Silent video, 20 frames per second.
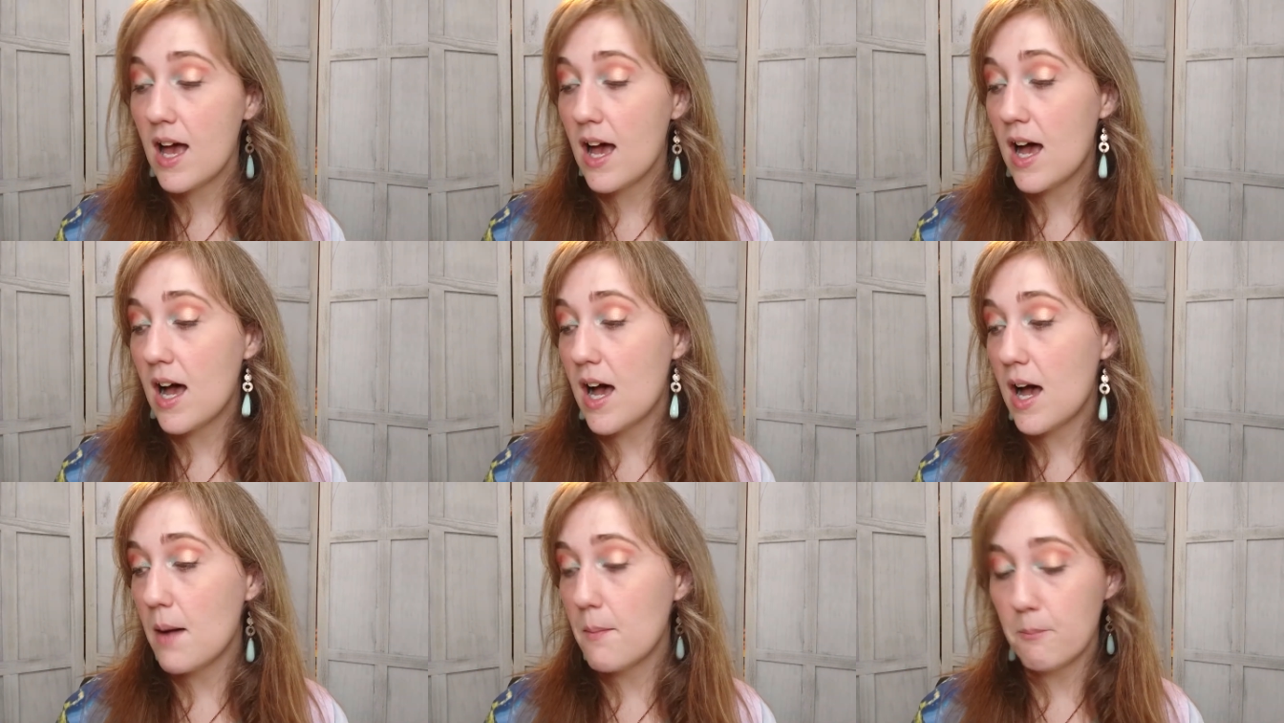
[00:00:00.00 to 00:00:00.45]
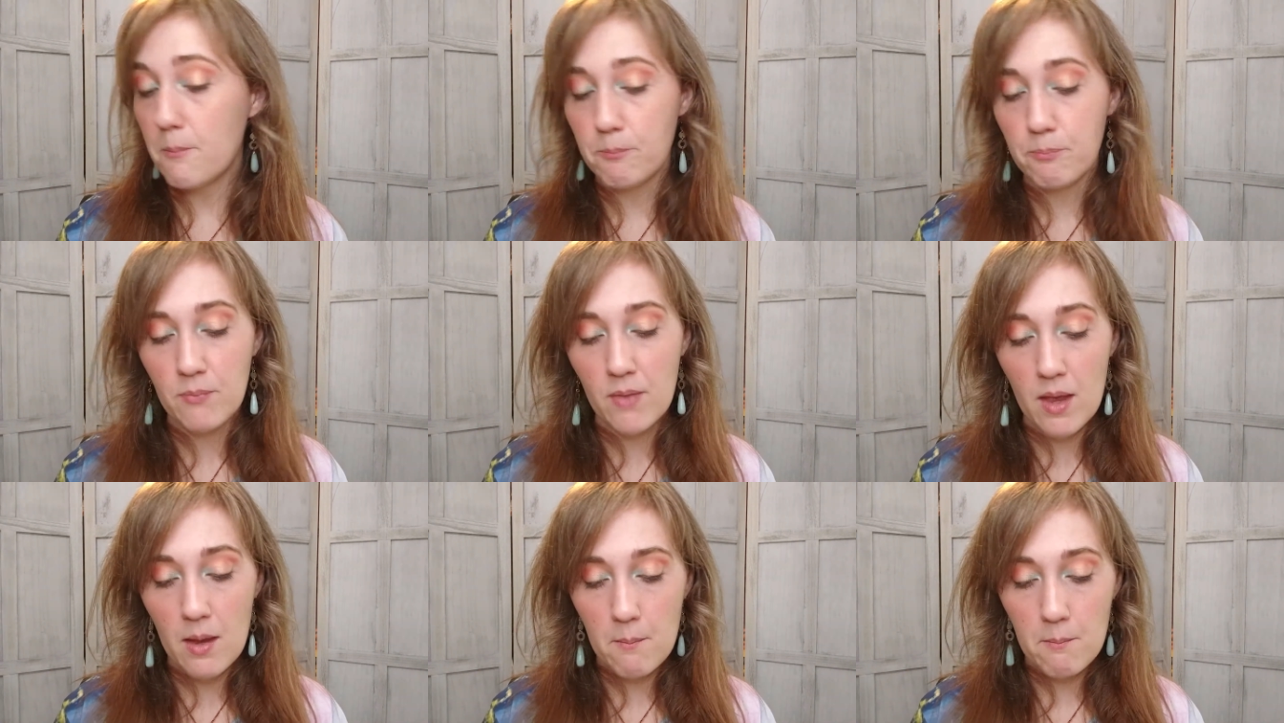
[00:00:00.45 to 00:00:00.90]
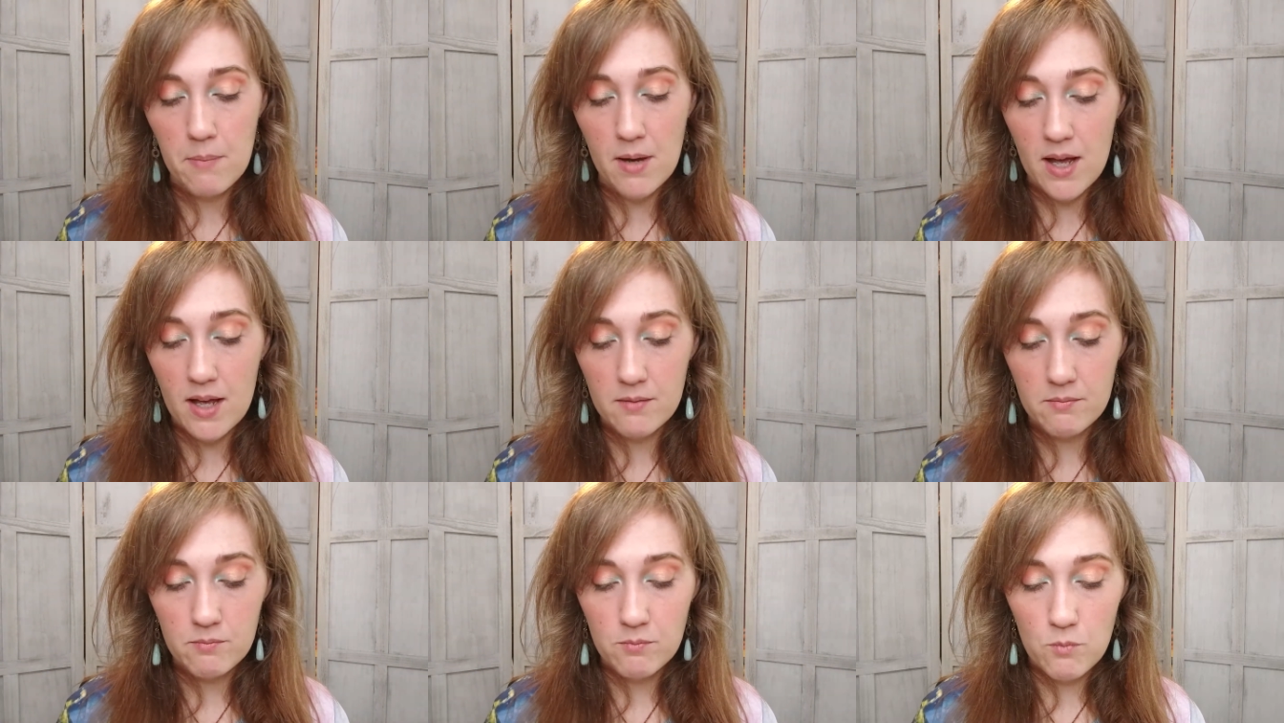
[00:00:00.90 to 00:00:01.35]

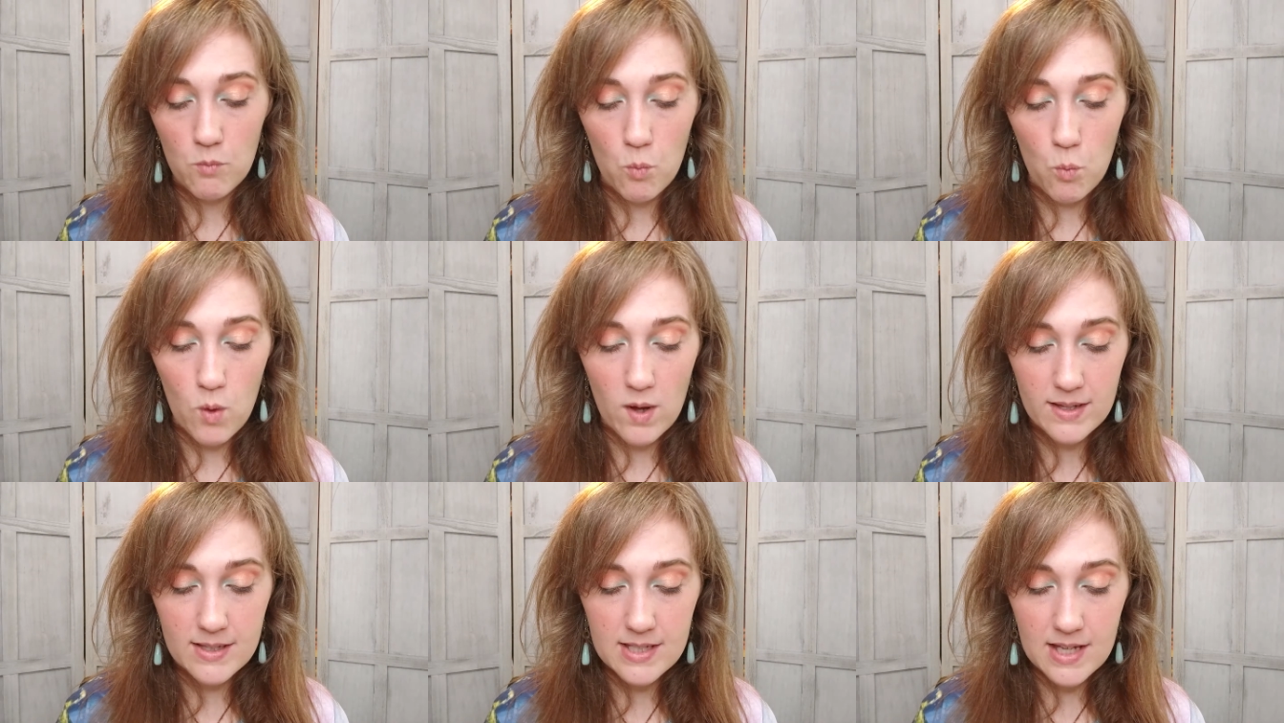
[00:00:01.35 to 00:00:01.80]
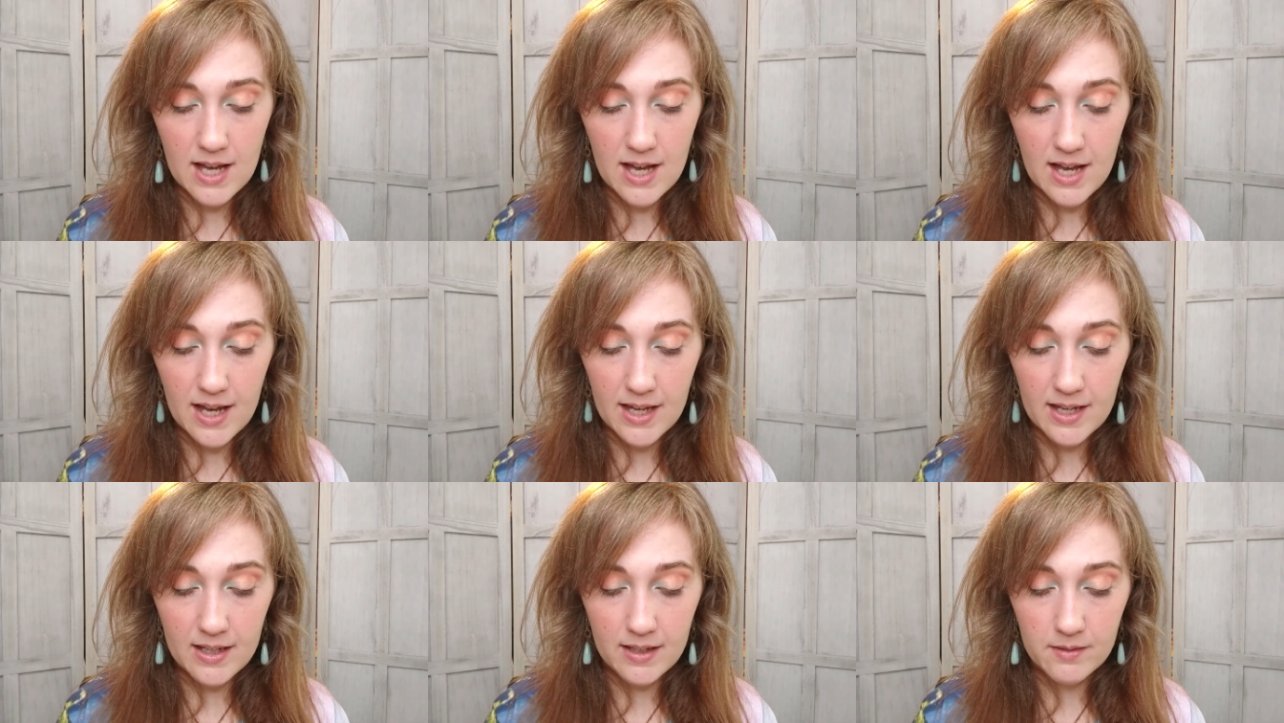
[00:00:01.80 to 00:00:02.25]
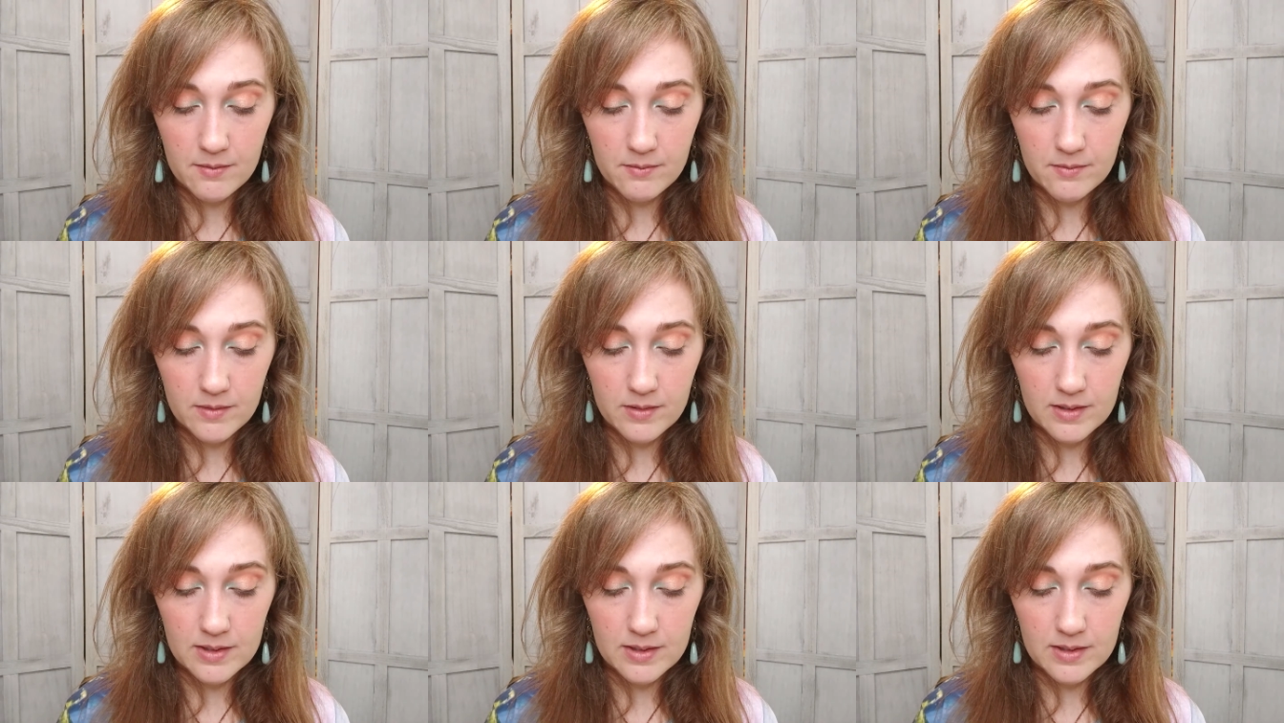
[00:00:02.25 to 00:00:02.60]
But once I